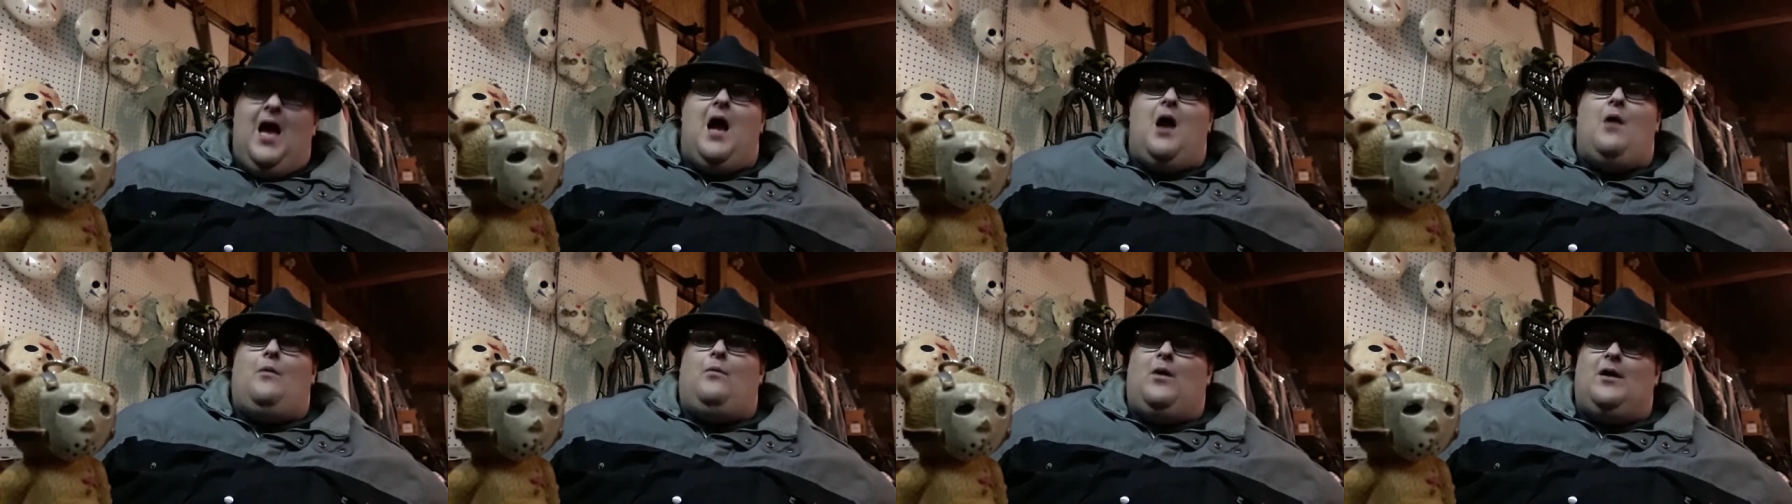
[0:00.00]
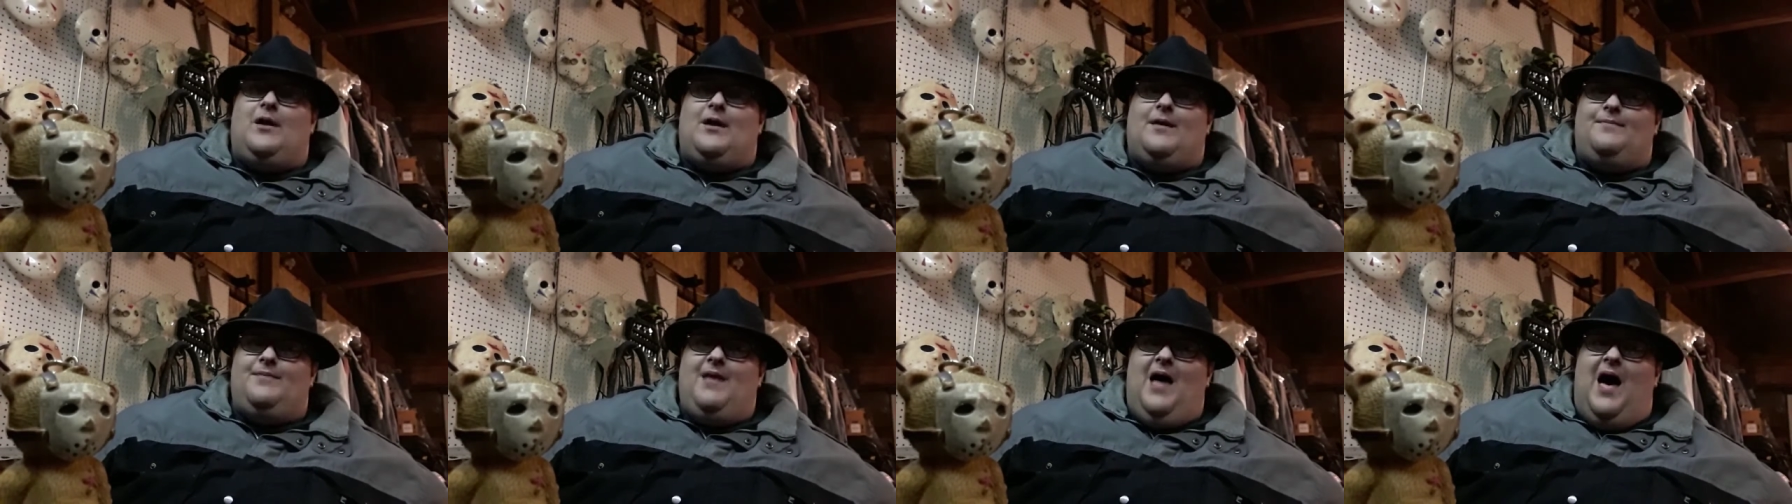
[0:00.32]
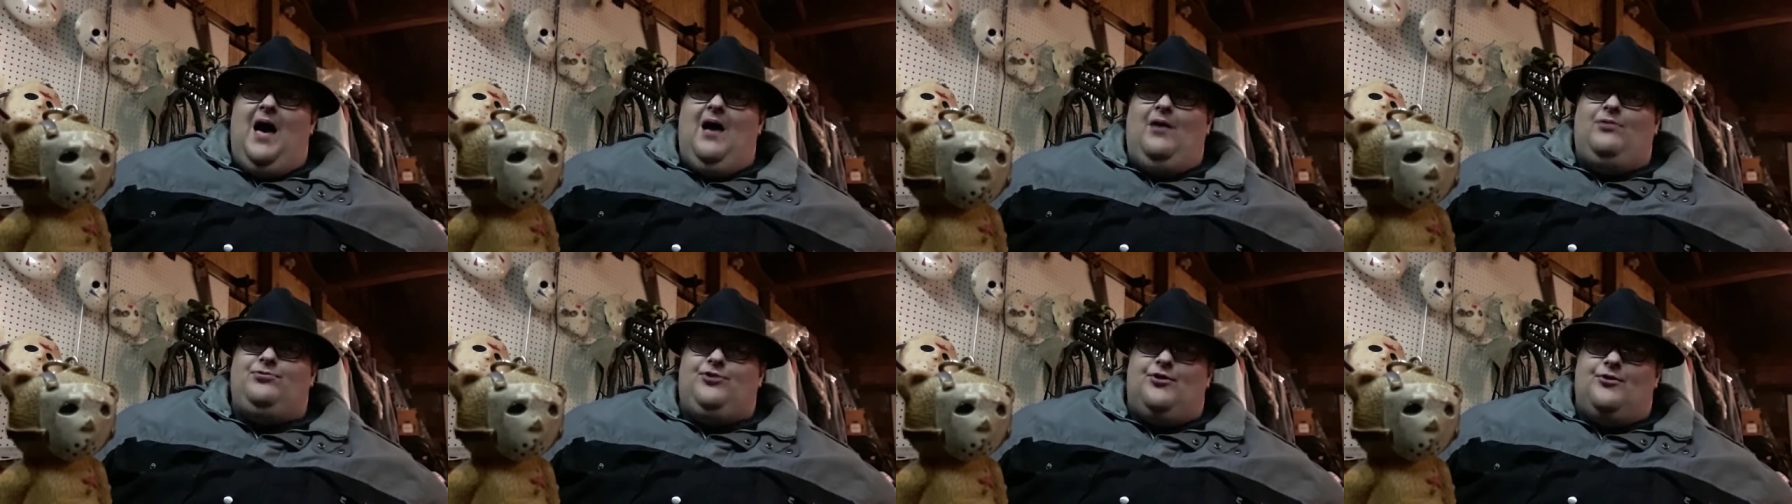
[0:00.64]
And what I'm
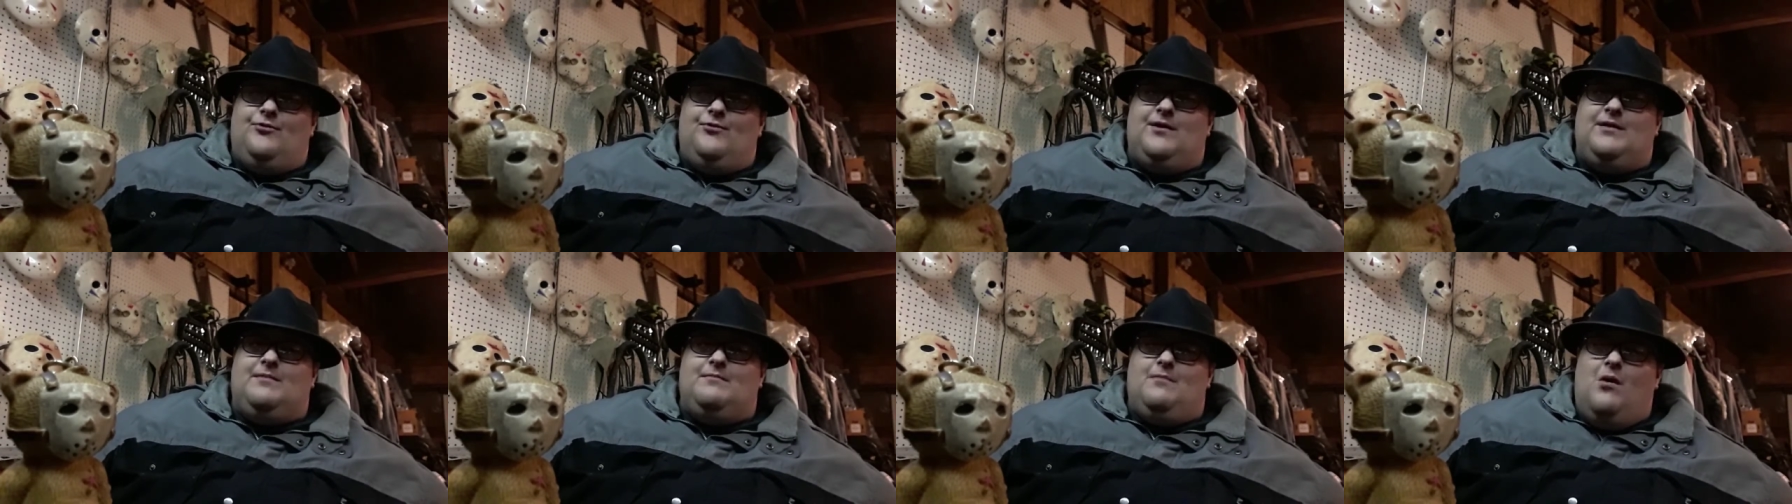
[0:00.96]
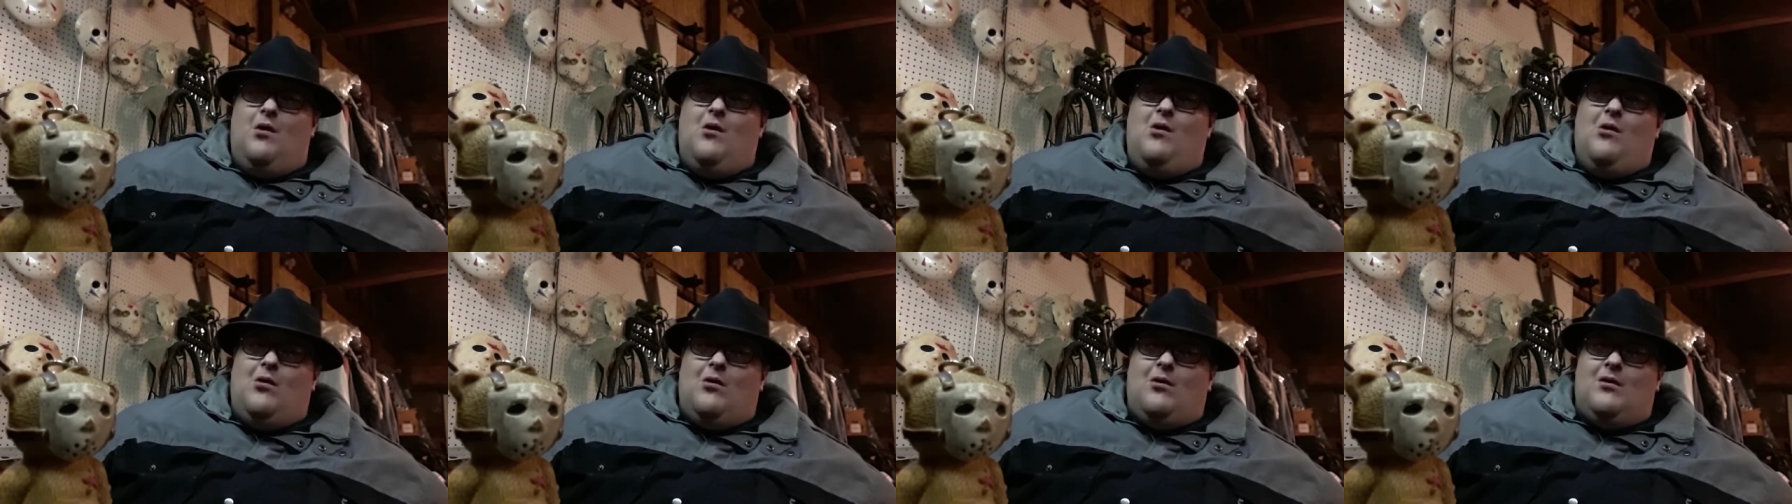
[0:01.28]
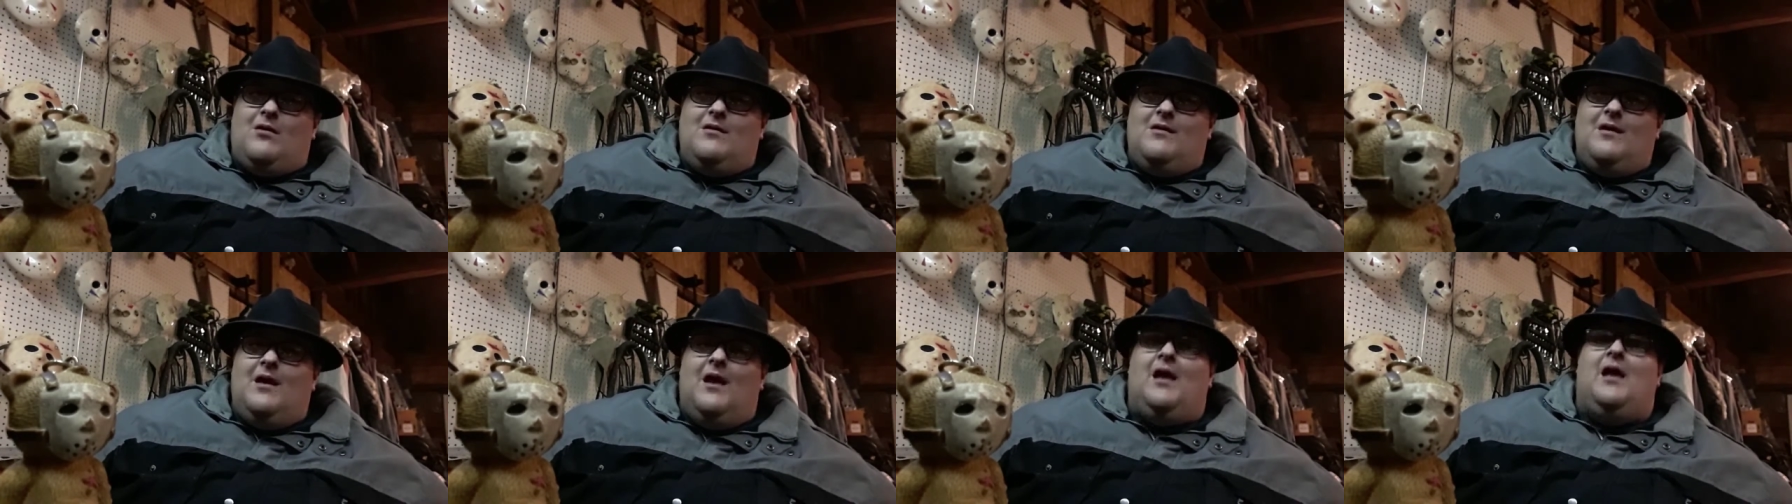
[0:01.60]
not doing
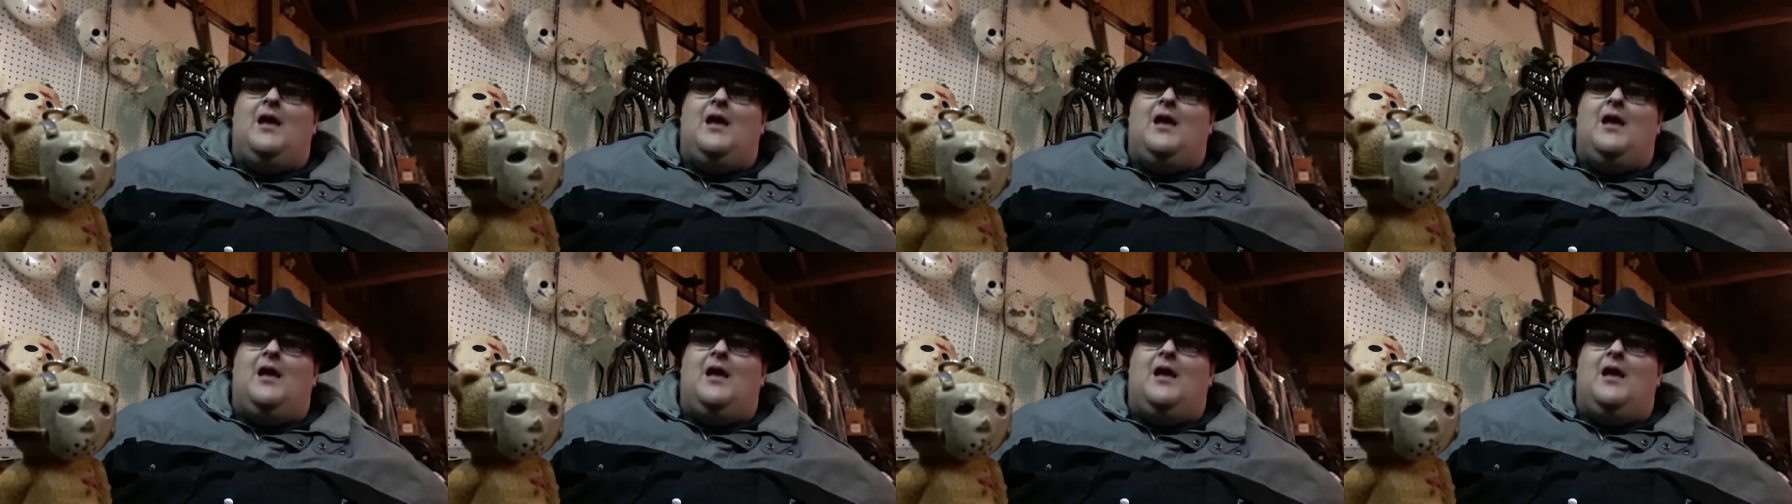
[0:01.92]
more